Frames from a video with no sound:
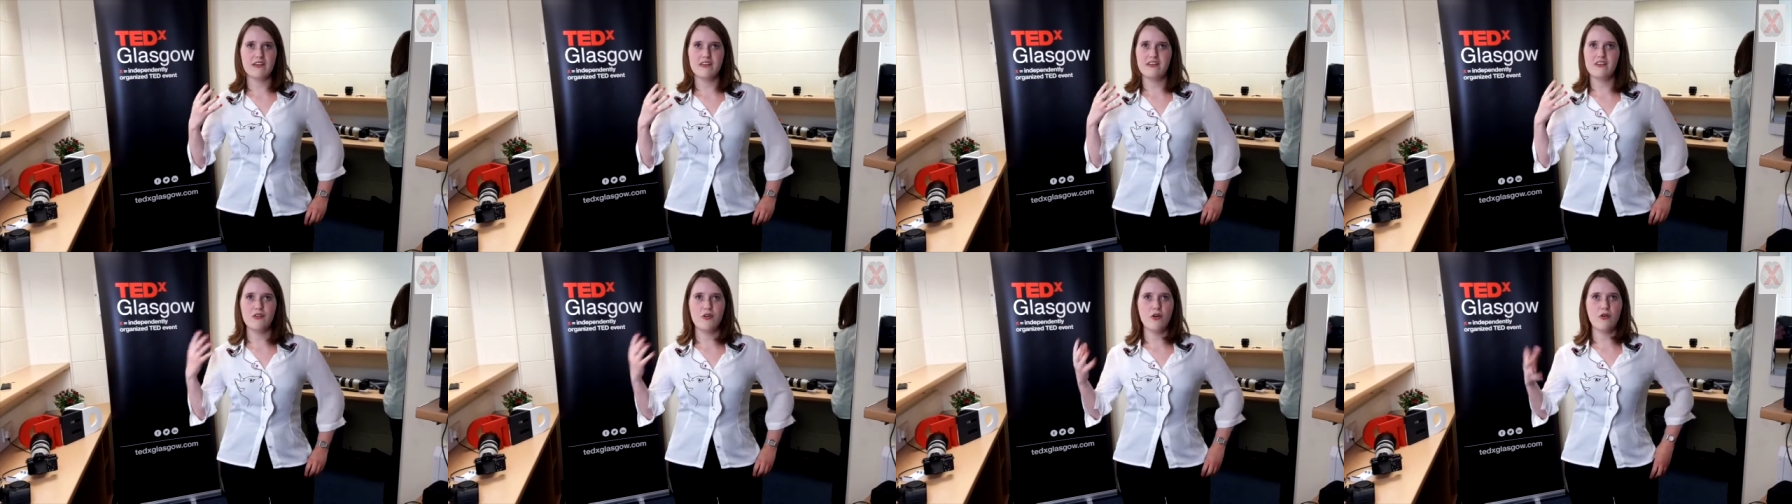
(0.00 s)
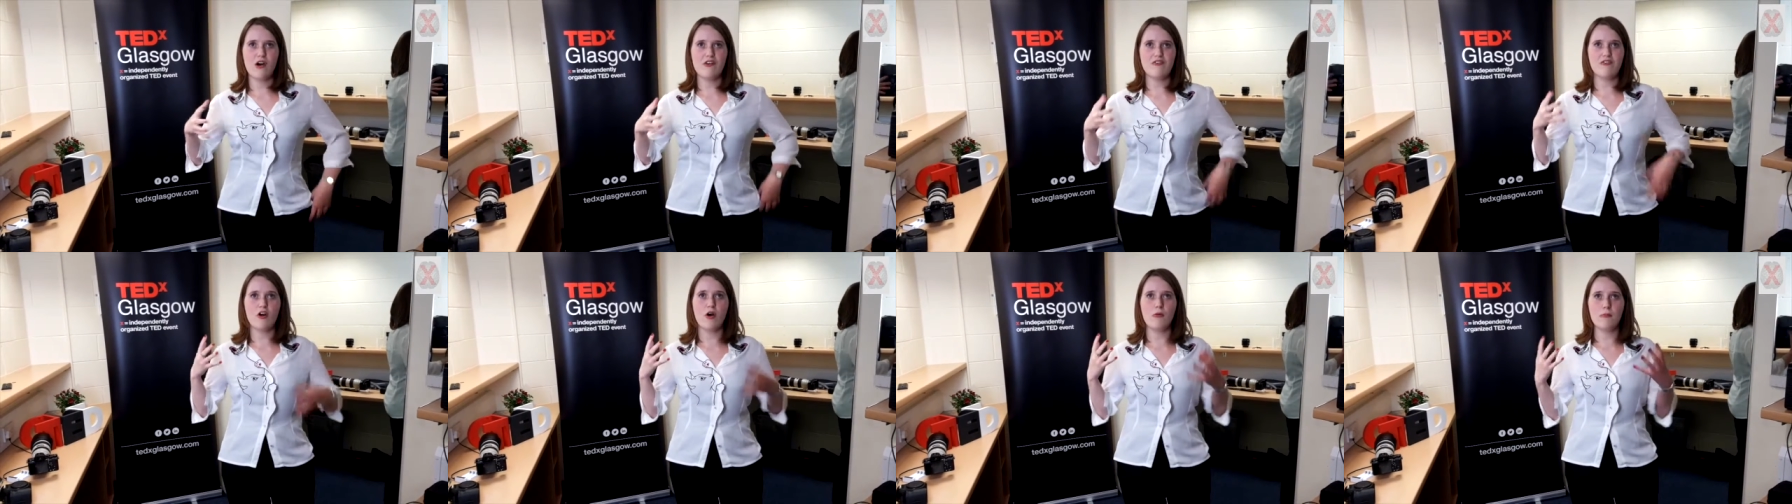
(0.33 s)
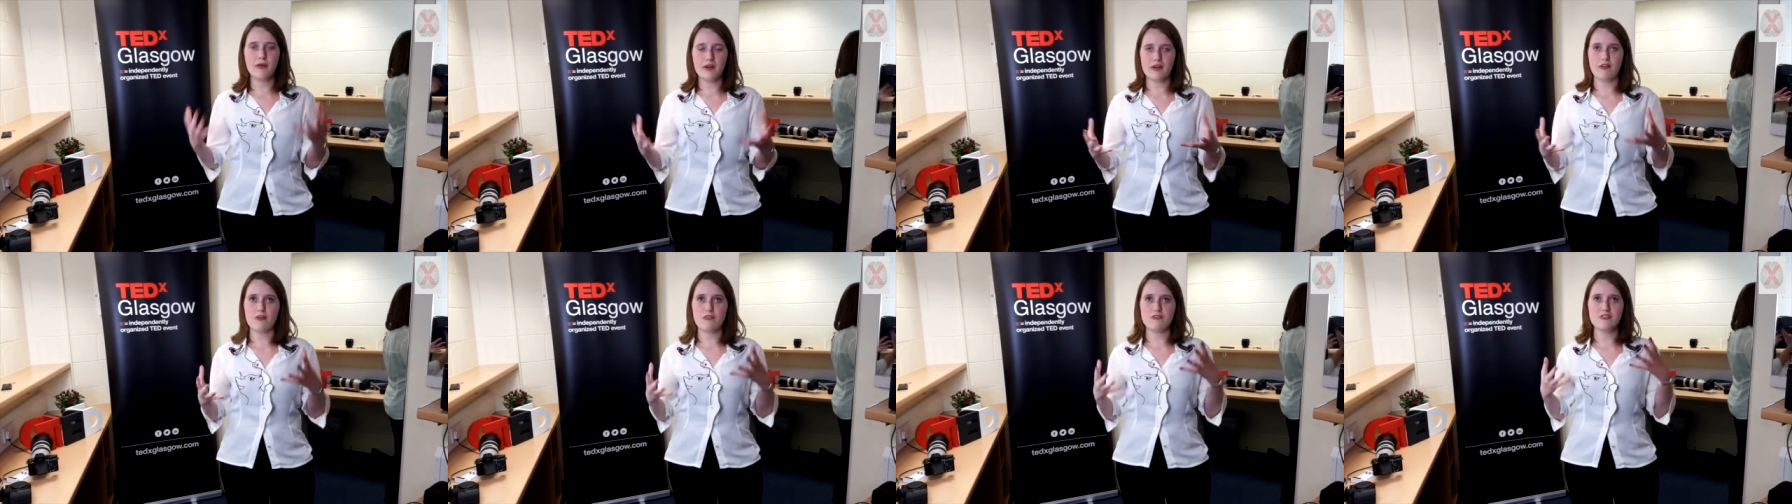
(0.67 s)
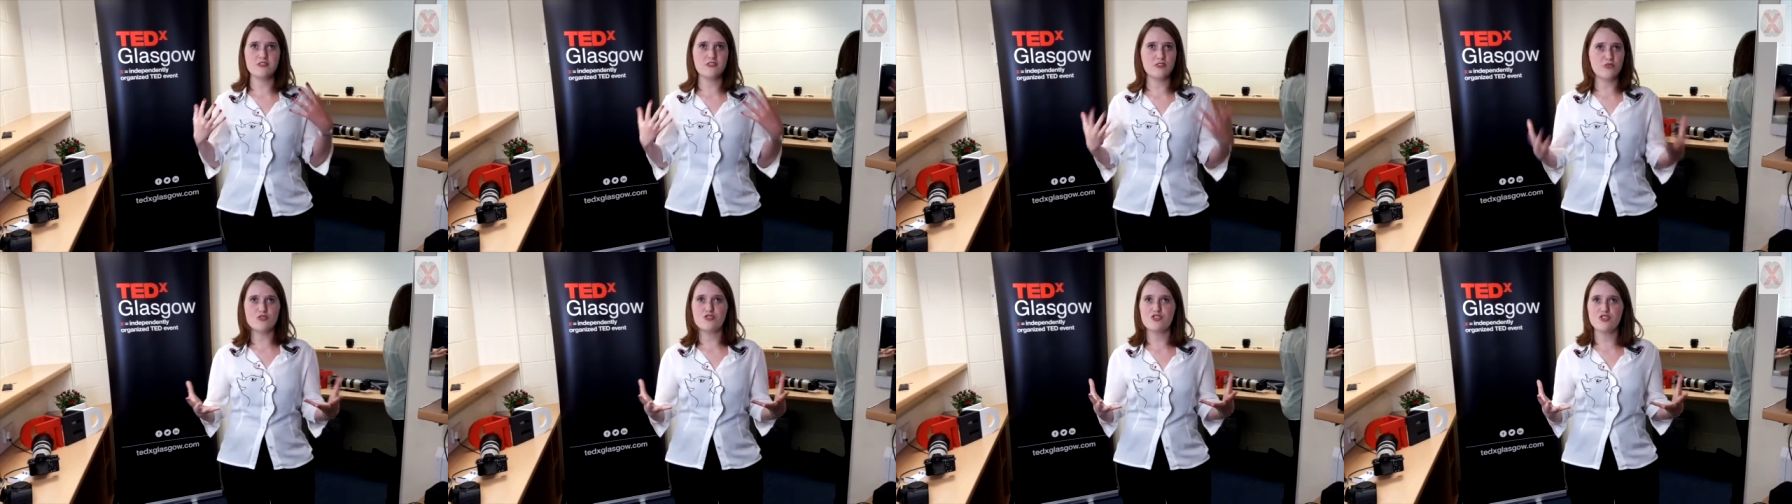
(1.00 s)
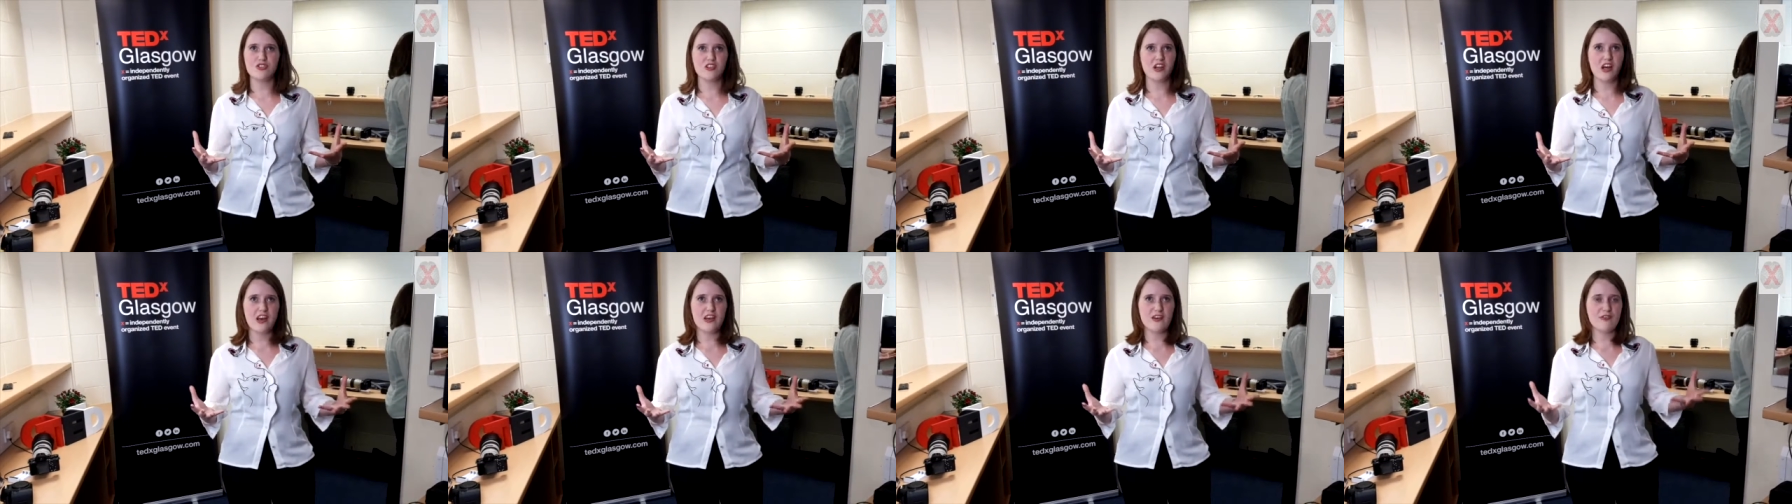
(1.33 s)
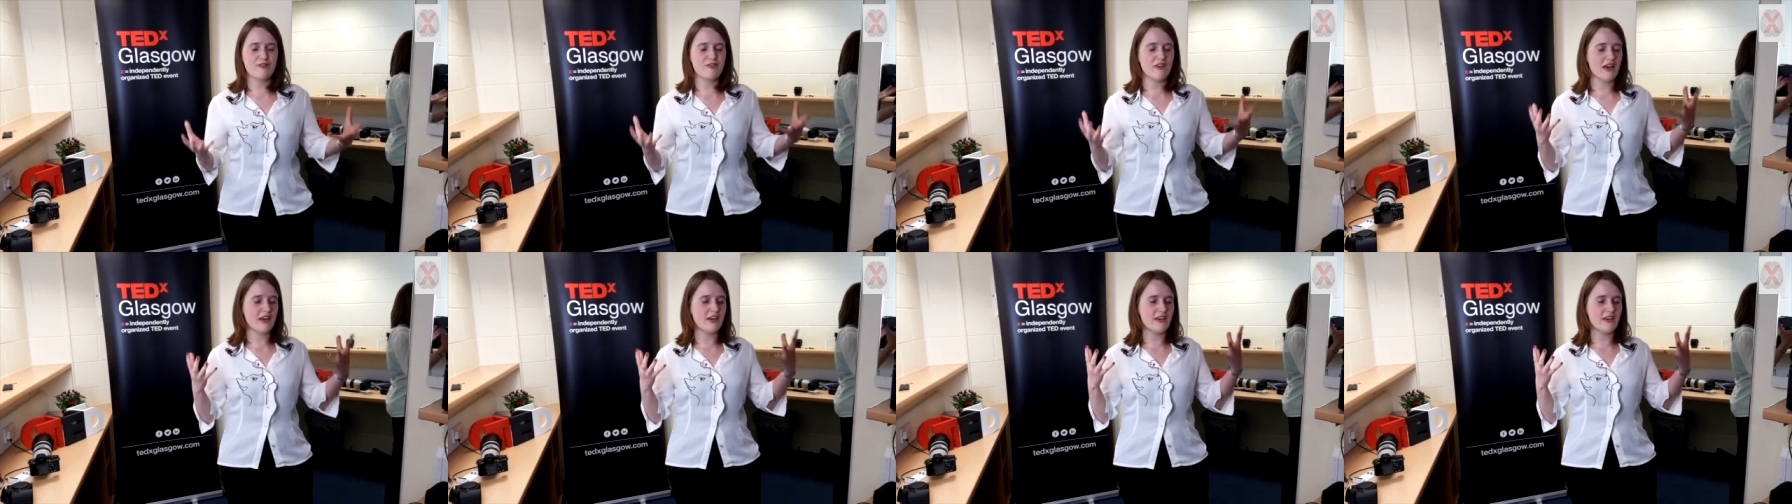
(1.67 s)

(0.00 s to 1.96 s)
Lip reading: you know, I've got a bigger social life.